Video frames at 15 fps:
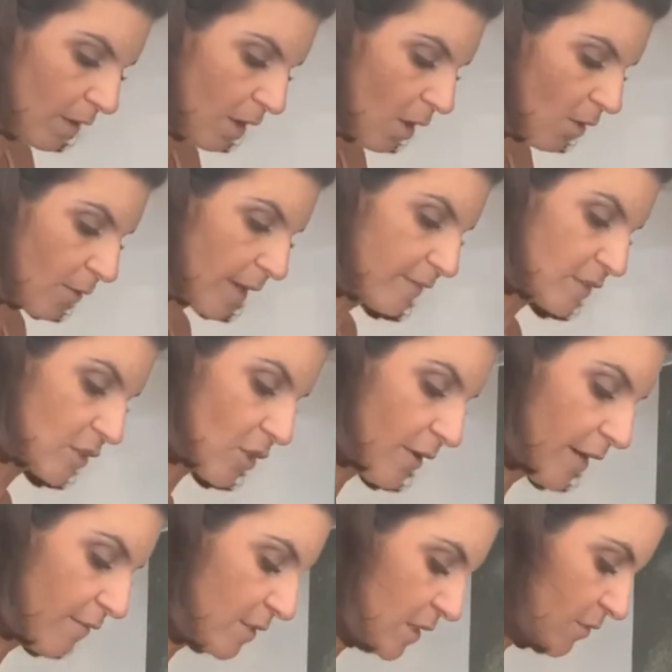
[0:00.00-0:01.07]
Oh, I'm
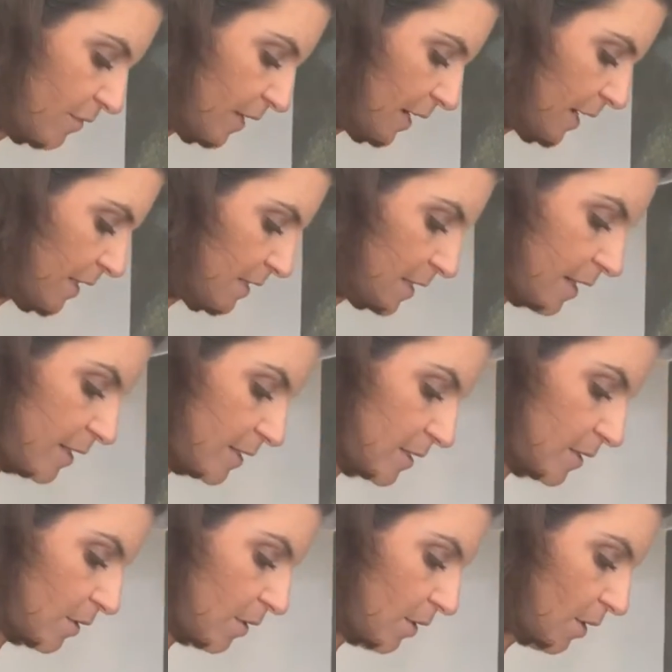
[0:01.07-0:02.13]
sorry, I've just realized that it's
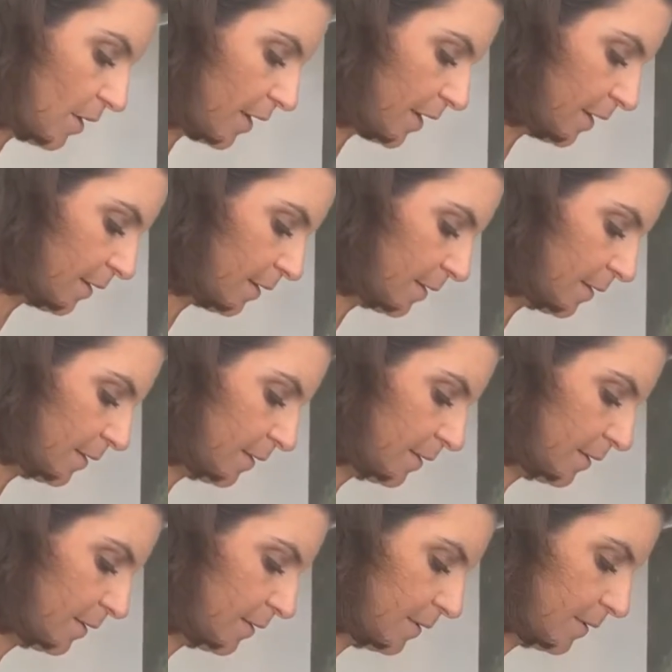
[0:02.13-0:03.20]
not on
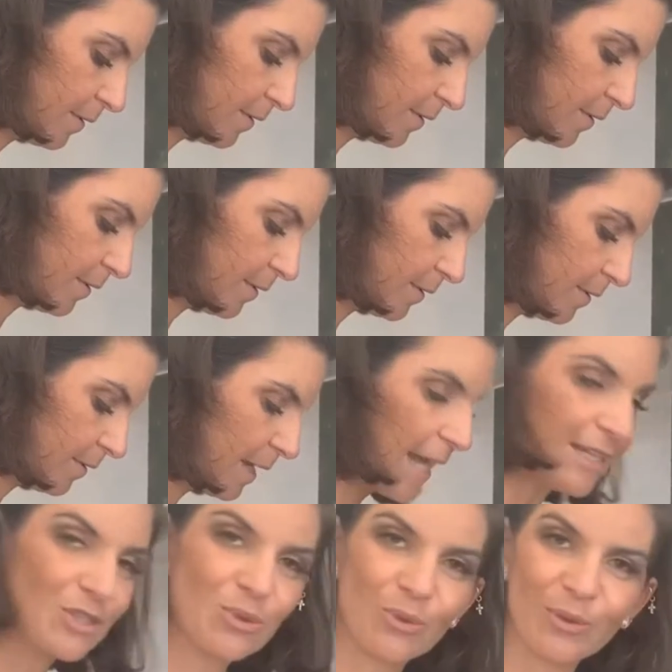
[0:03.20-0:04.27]

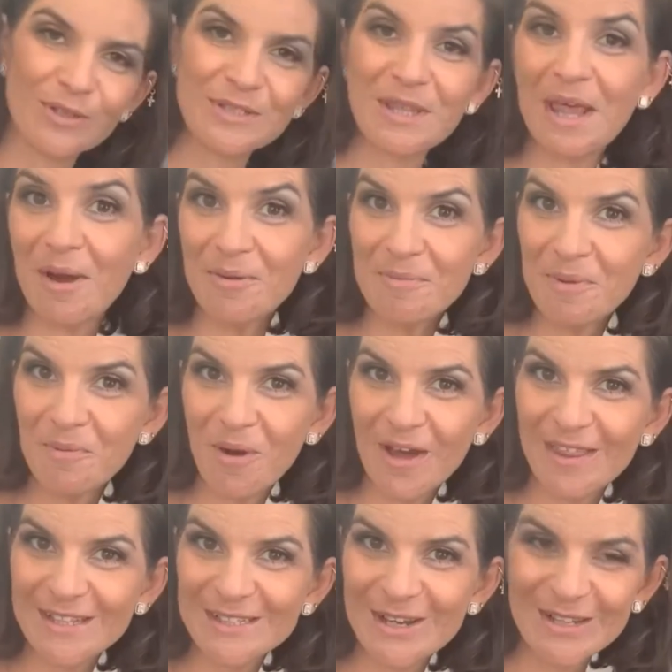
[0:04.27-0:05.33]
at all. So that would be why
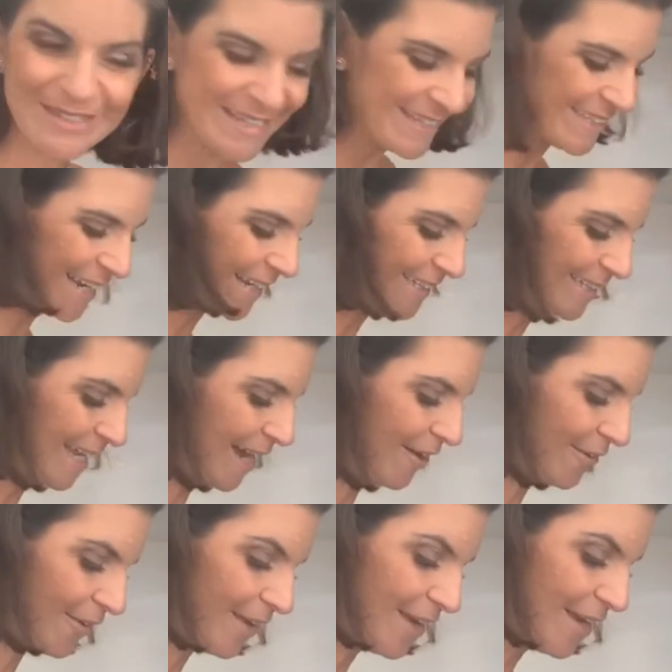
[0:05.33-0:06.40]
there's no sizzling
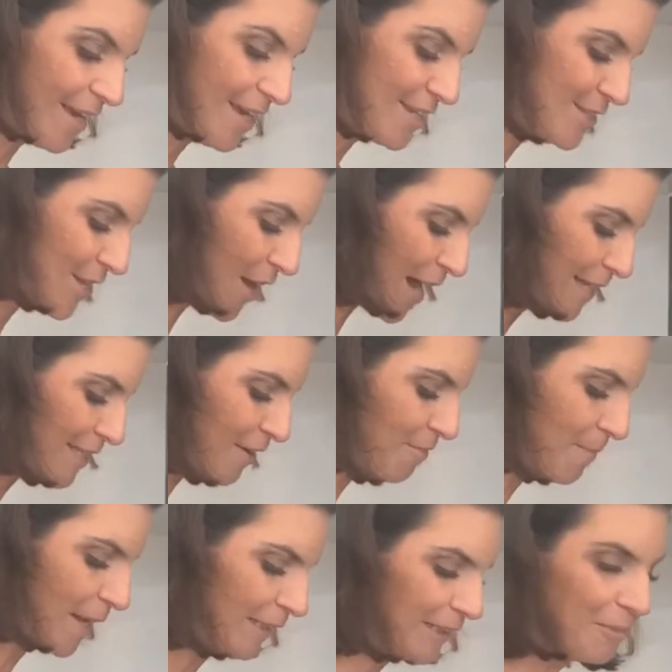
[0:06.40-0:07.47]
sound. So as I've
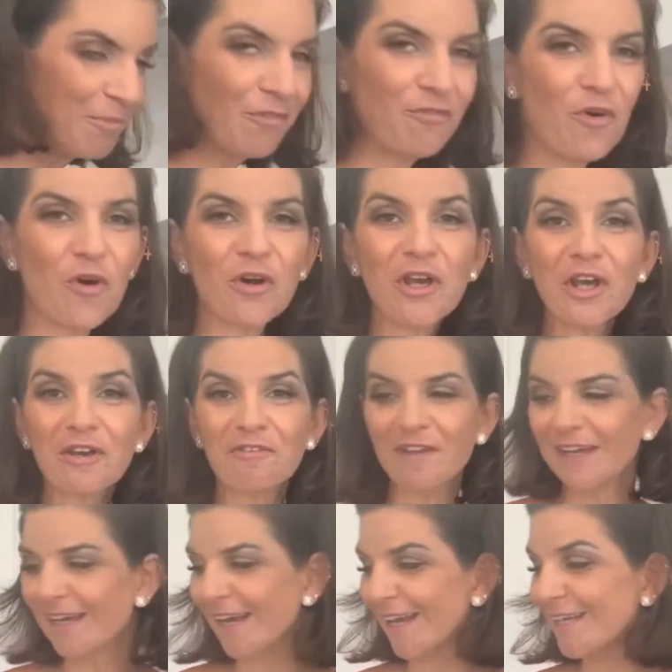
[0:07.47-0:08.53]
mentioned before, Cook
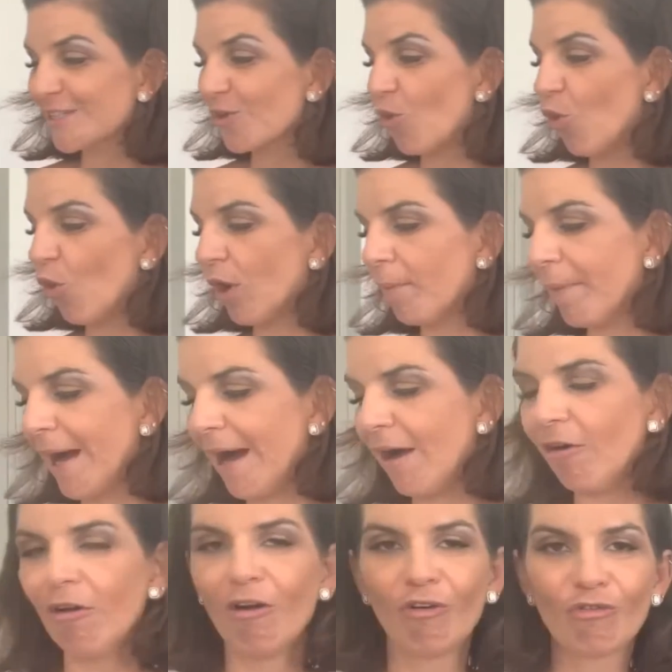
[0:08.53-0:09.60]
Vegan is all
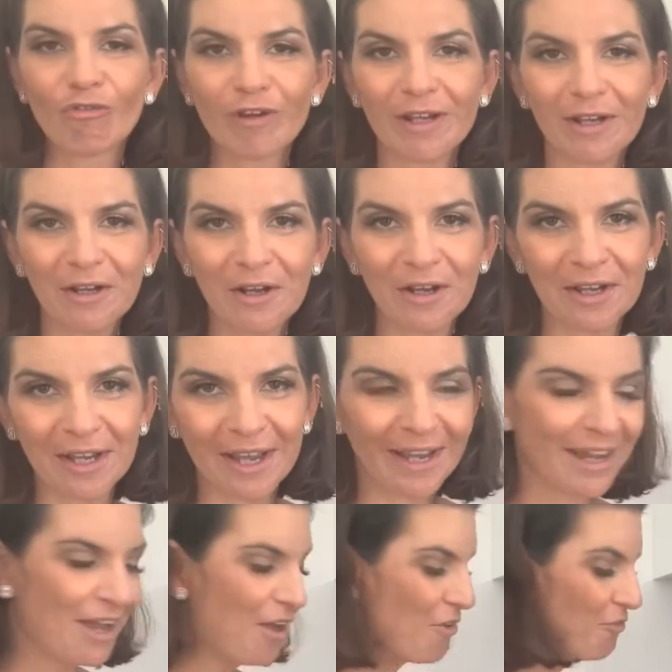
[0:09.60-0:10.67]
about real cooking,
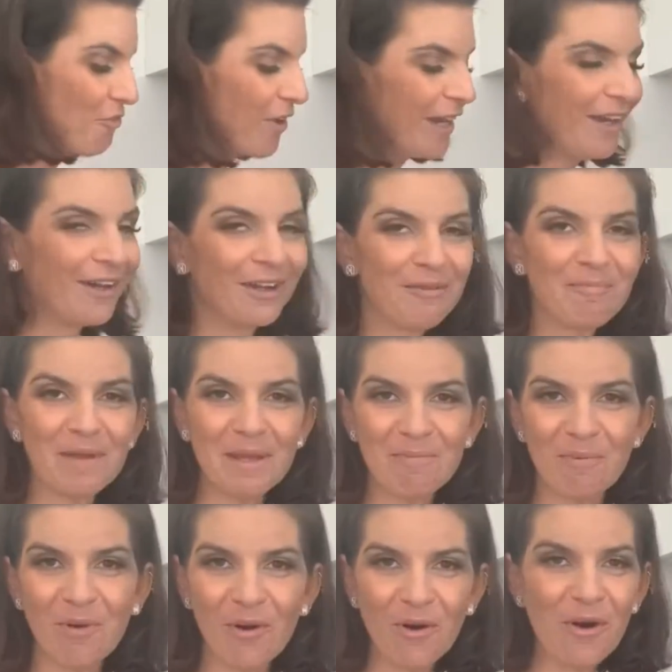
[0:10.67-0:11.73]
real
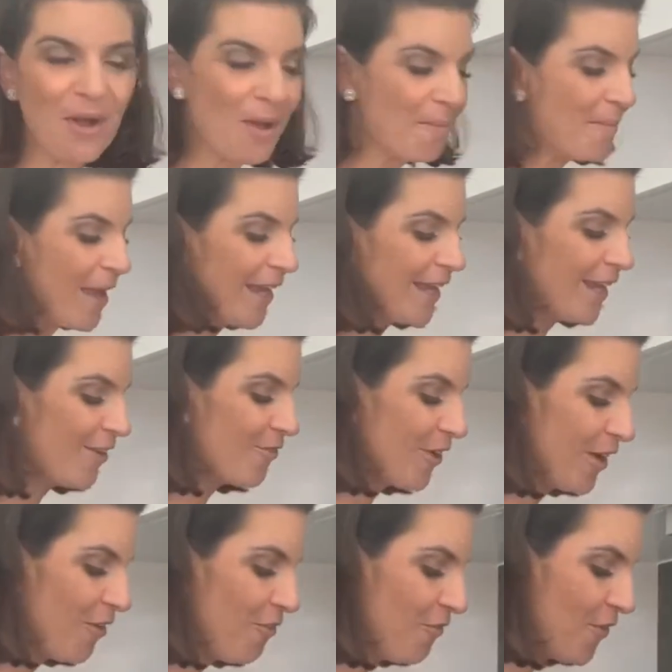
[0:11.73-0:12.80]
people making
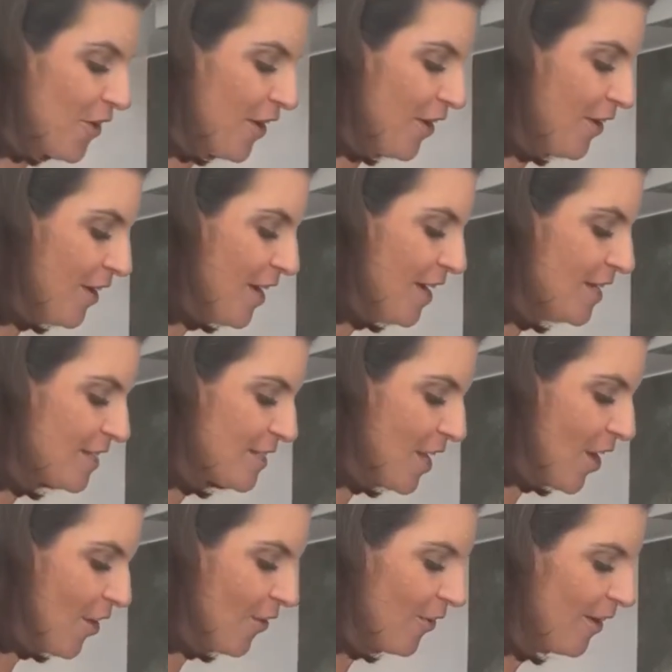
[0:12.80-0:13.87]
real food.
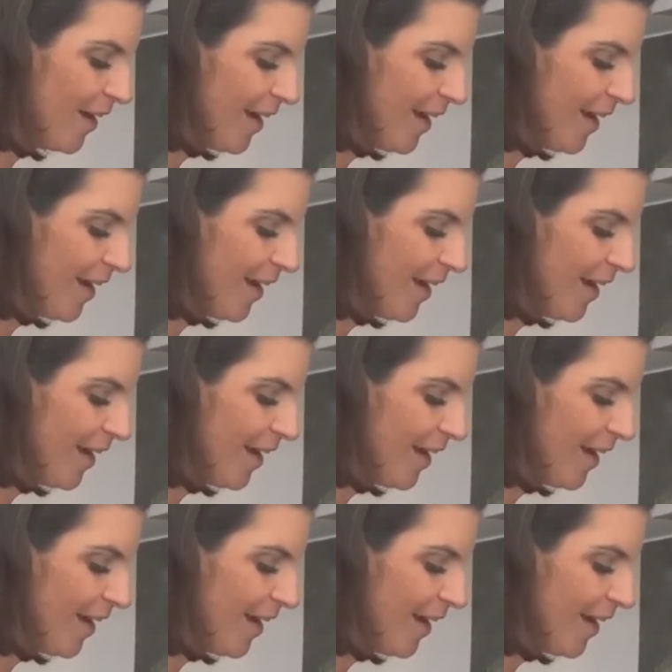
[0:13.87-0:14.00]
So